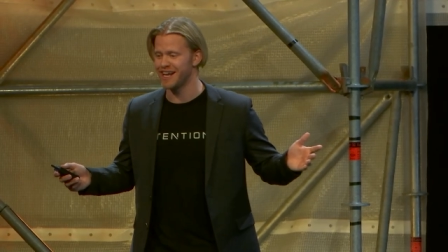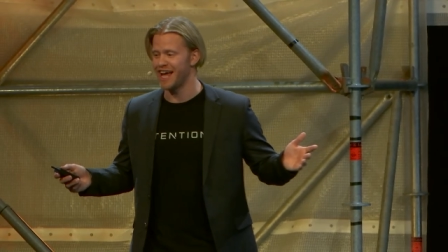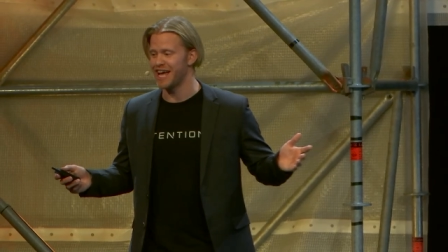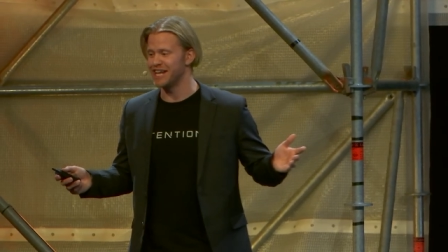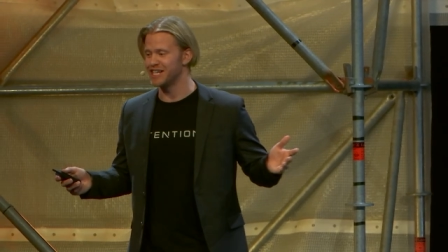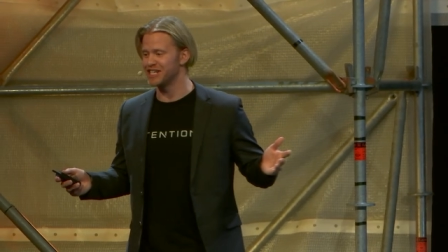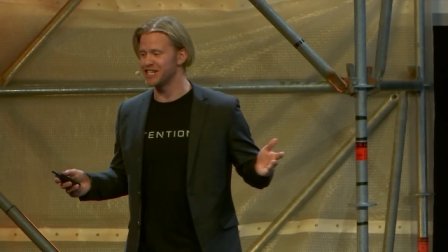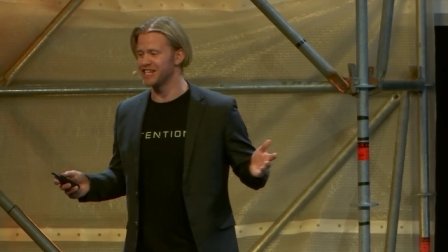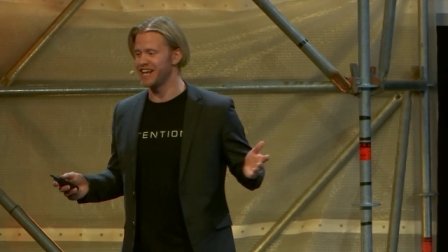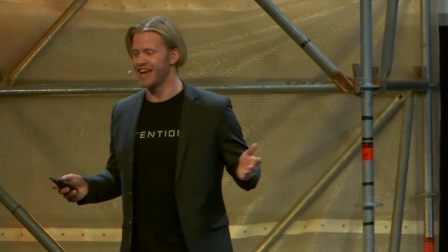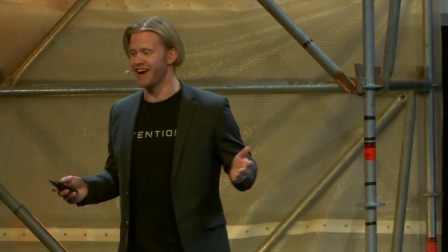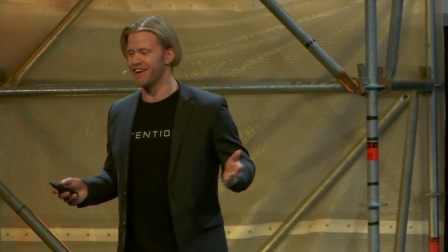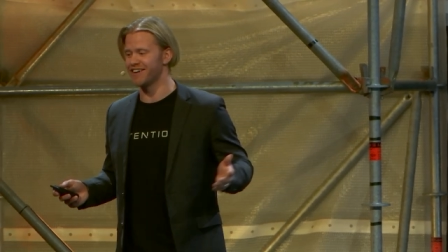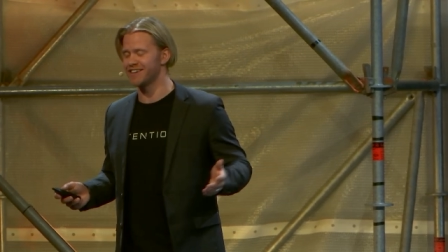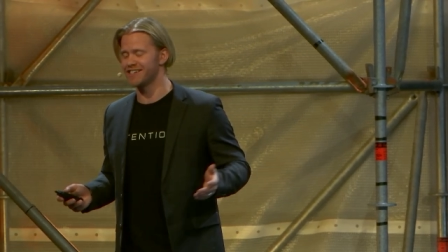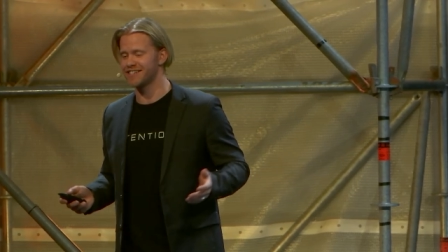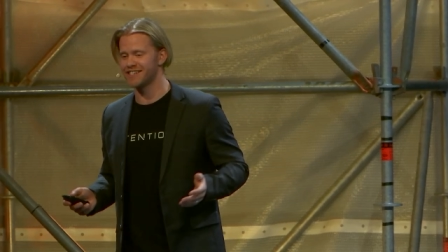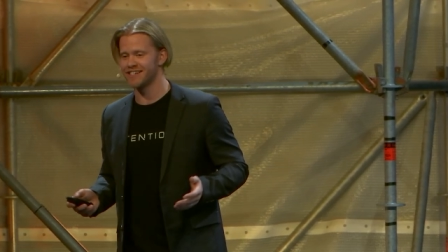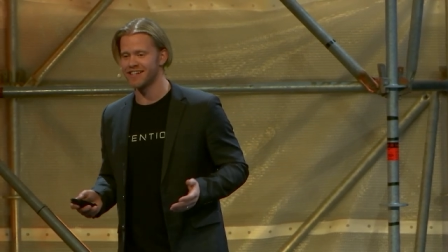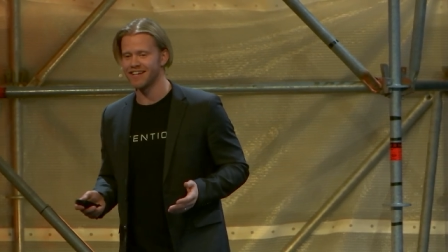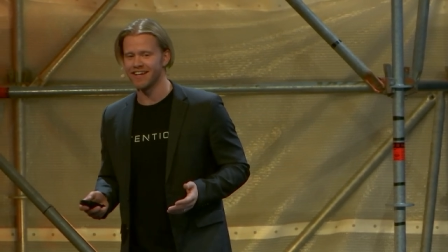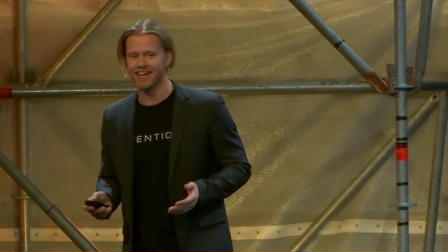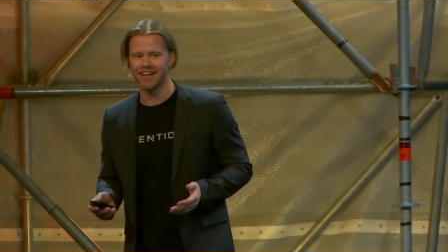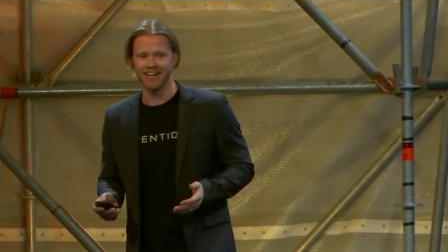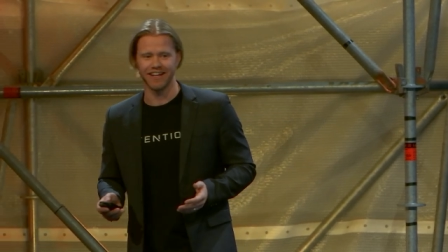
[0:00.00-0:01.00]

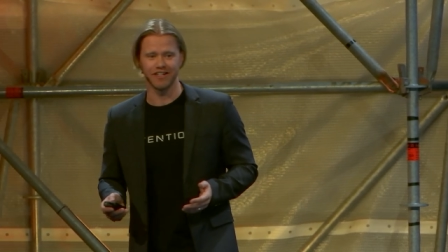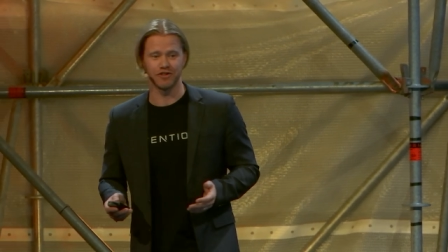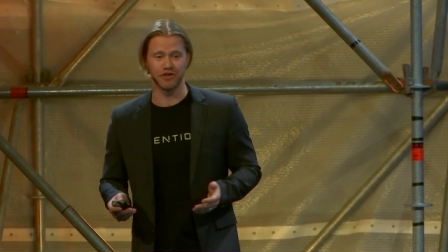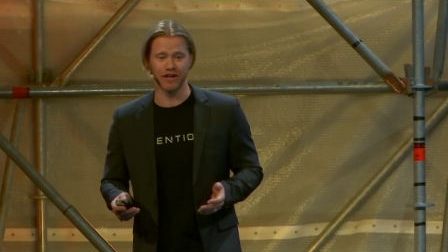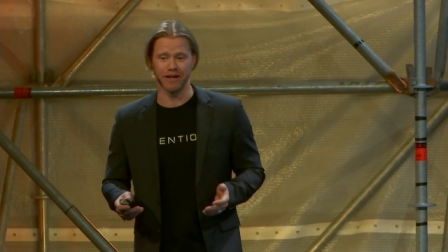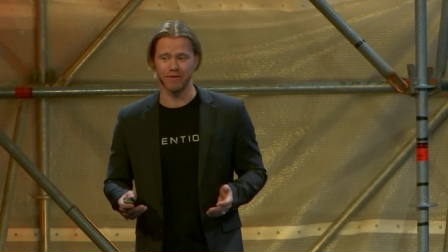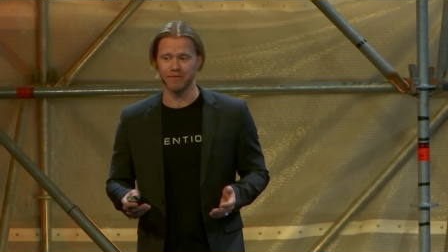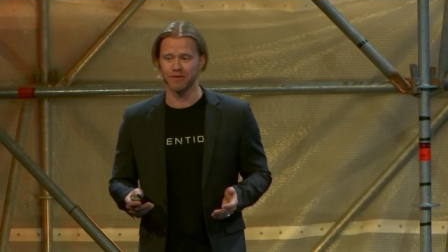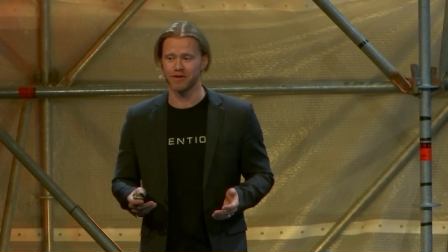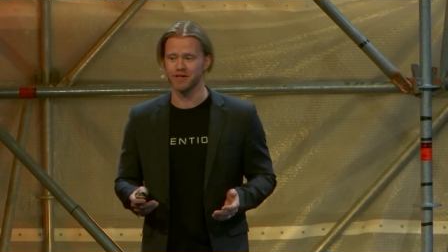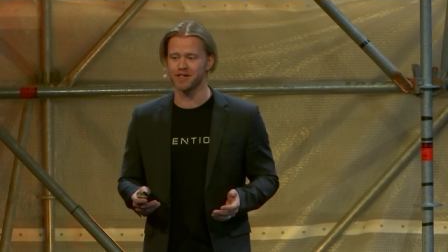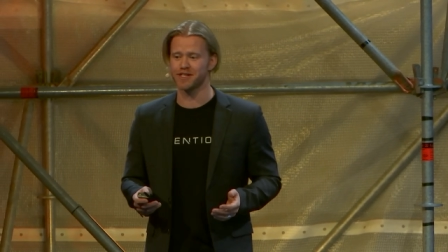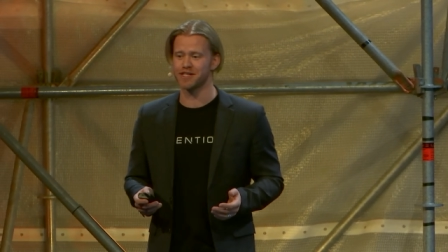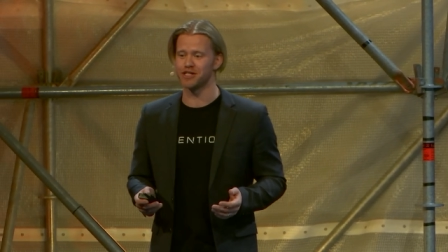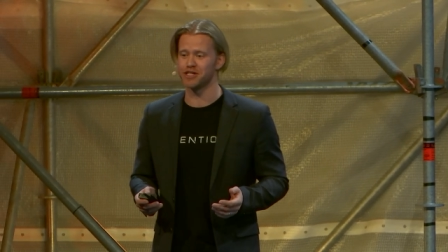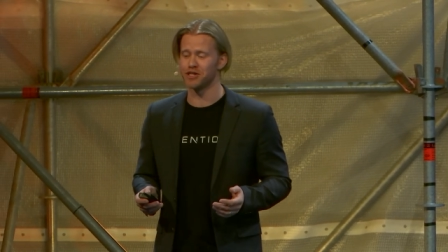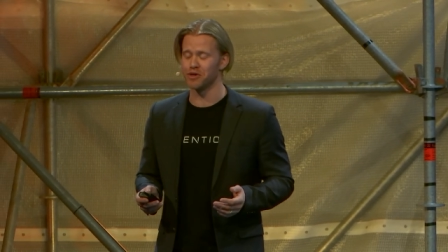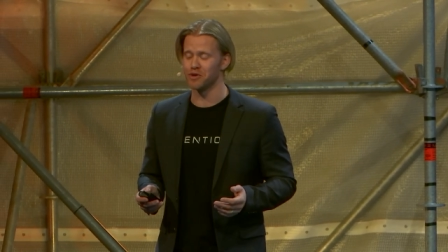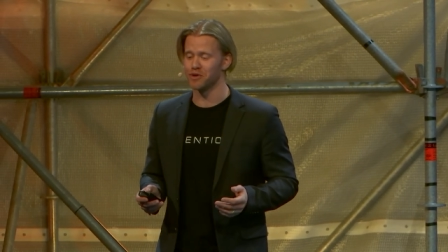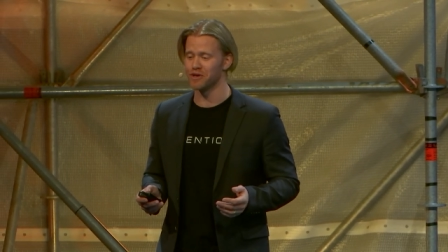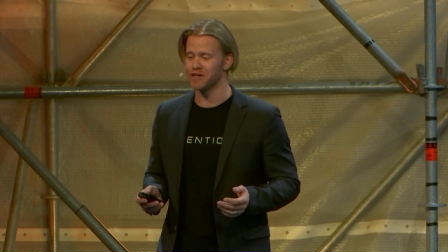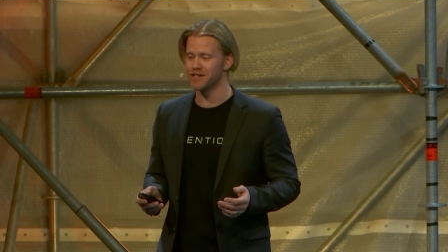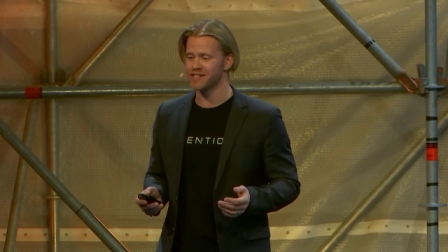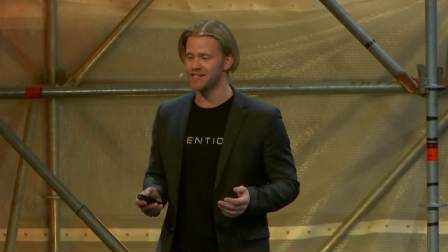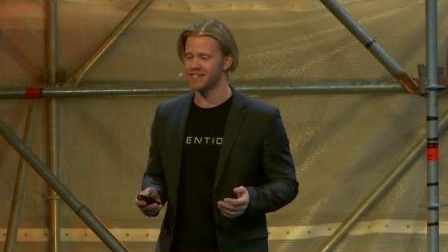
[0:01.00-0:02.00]
engineers, dreamers,
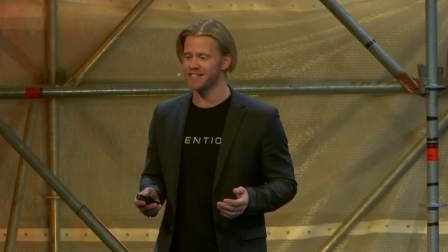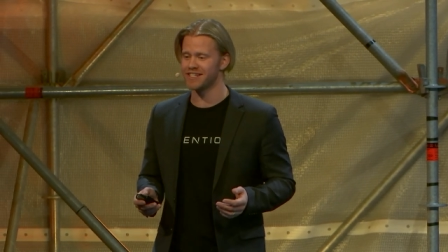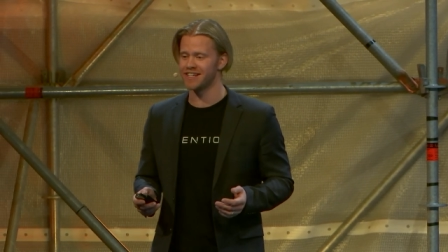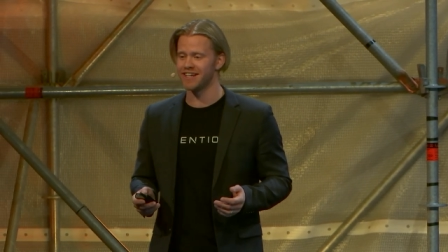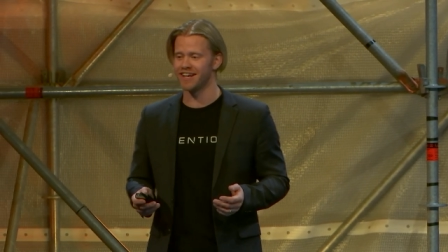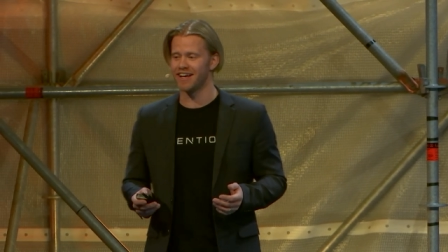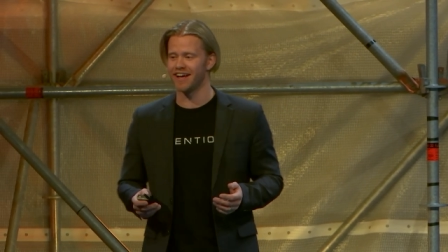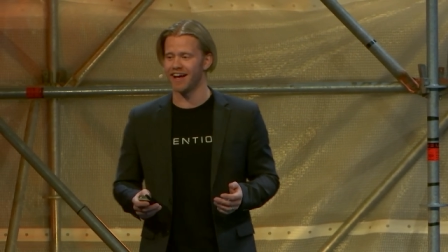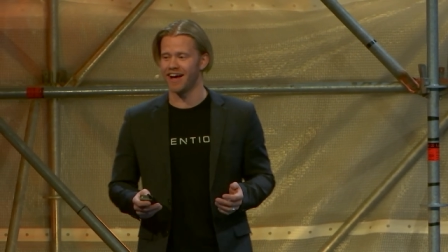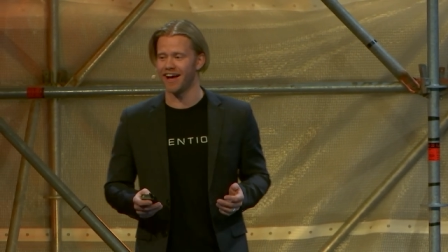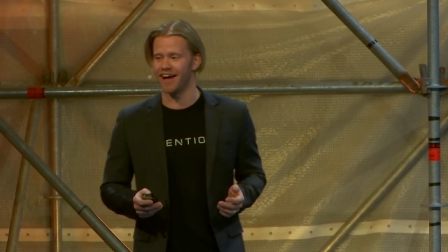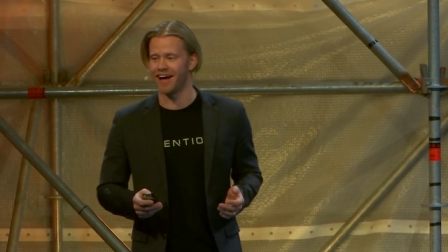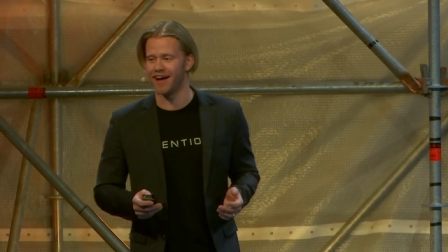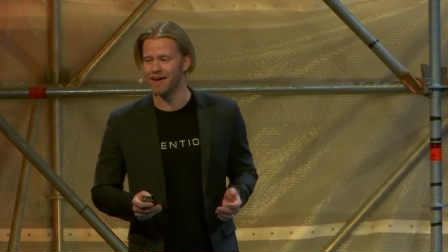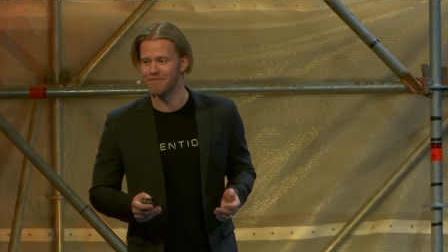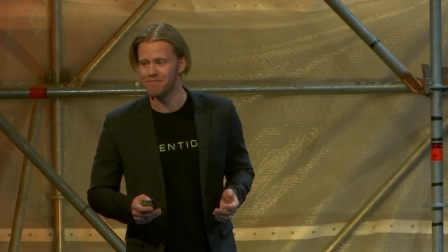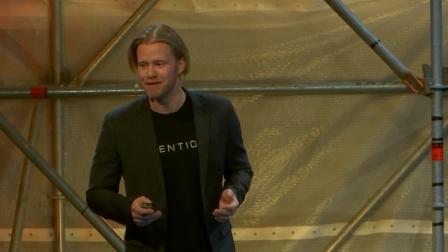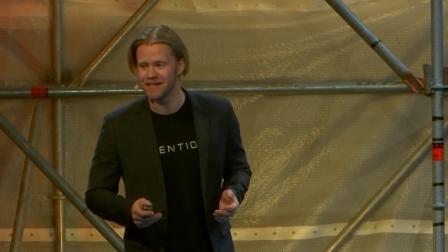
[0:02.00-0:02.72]
doers, uh,